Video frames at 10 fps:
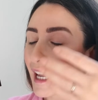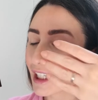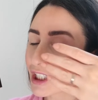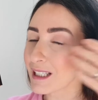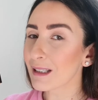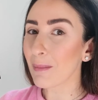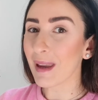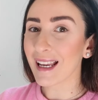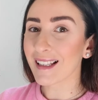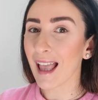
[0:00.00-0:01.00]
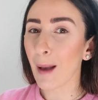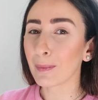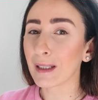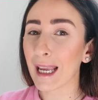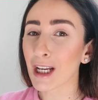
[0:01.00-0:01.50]
it just makes
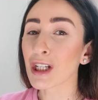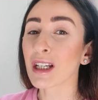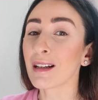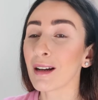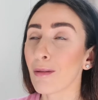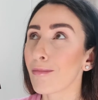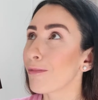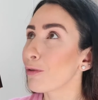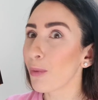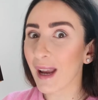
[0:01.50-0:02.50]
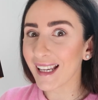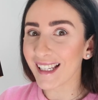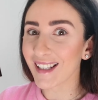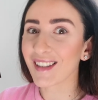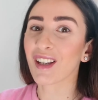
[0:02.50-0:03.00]
application way
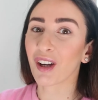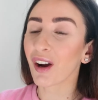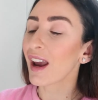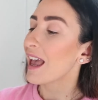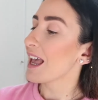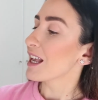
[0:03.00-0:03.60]
easier.